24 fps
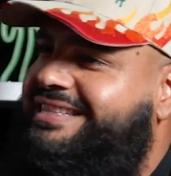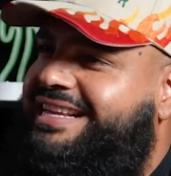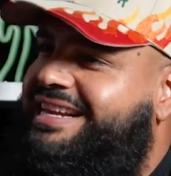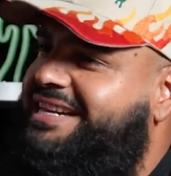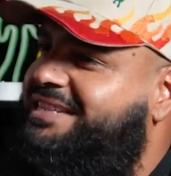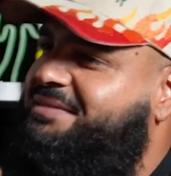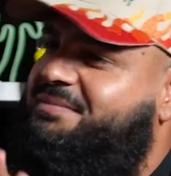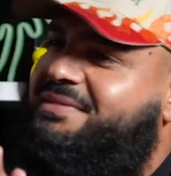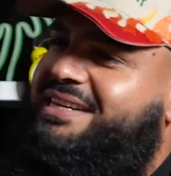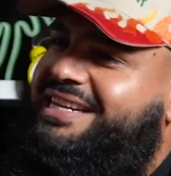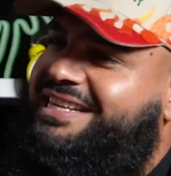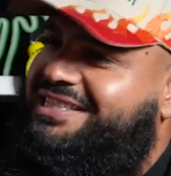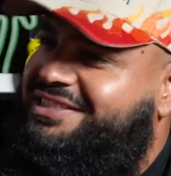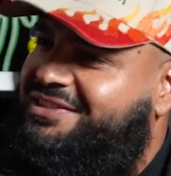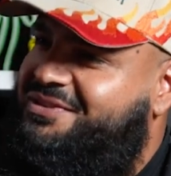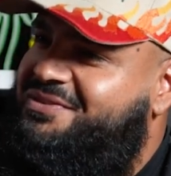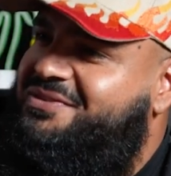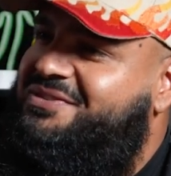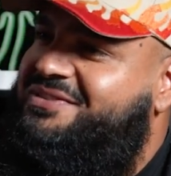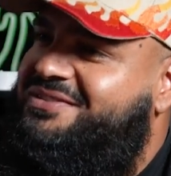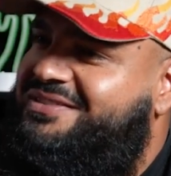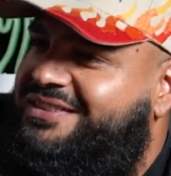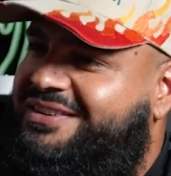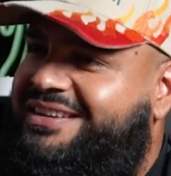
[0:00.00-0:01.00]
not as many as
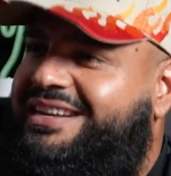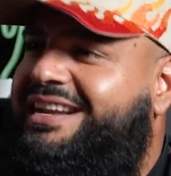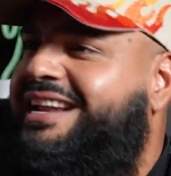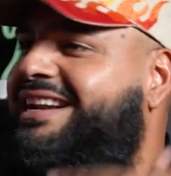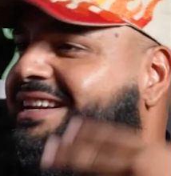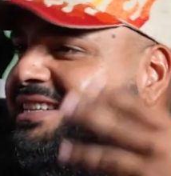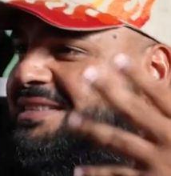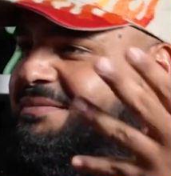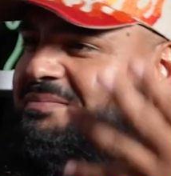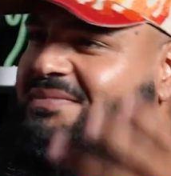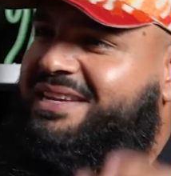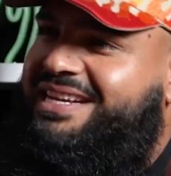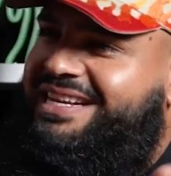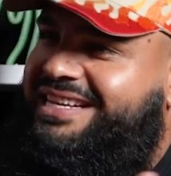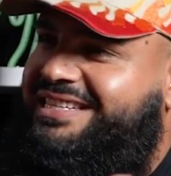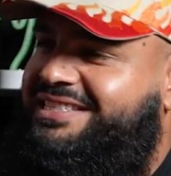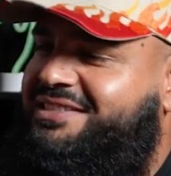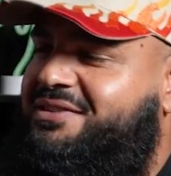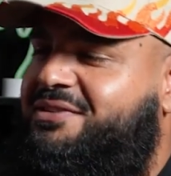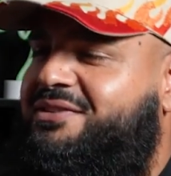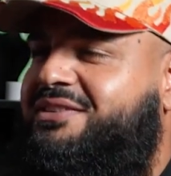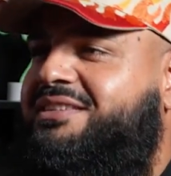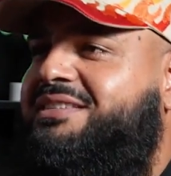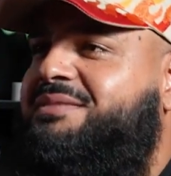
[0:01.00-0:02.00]
you and not as big
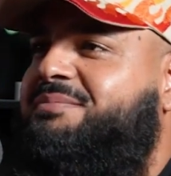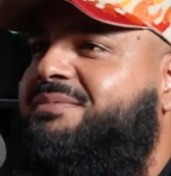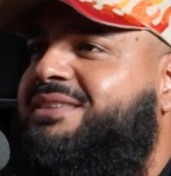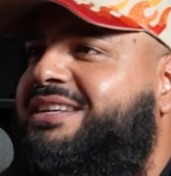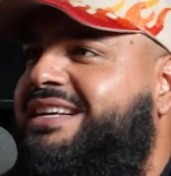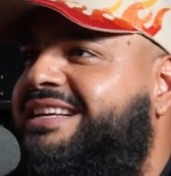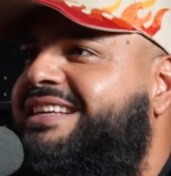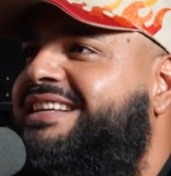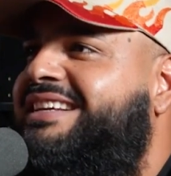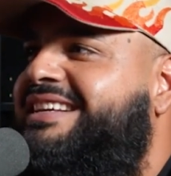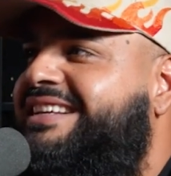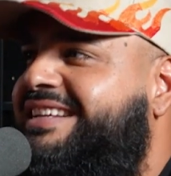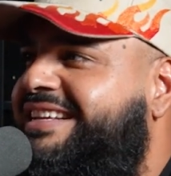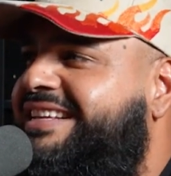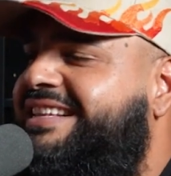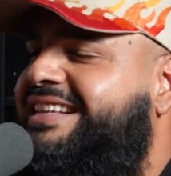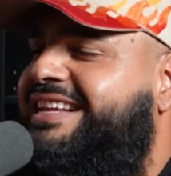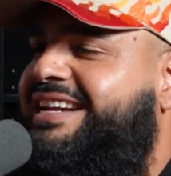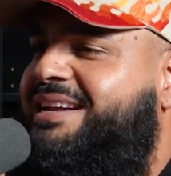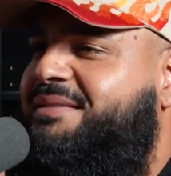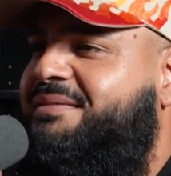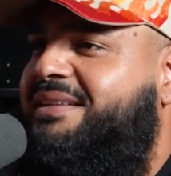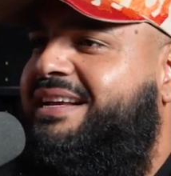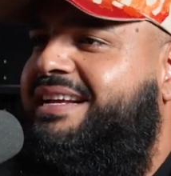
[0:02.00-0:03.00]
as yours, but
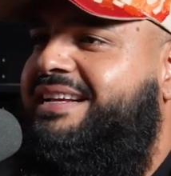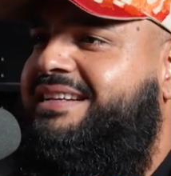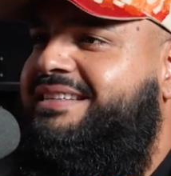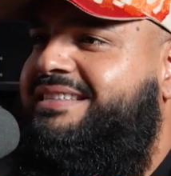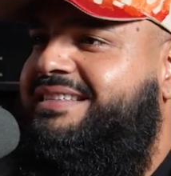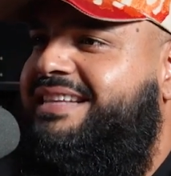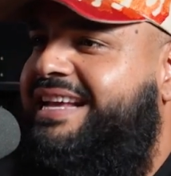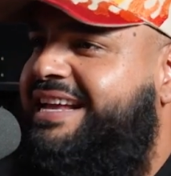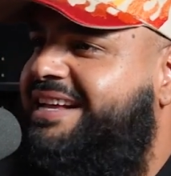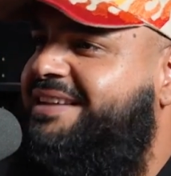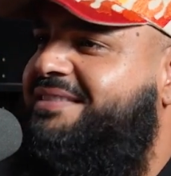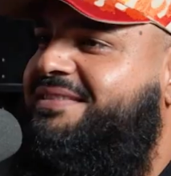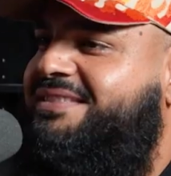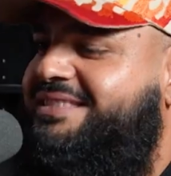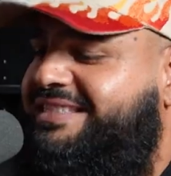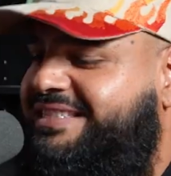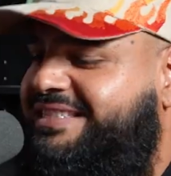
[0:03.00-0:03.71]
then I'm like, damn,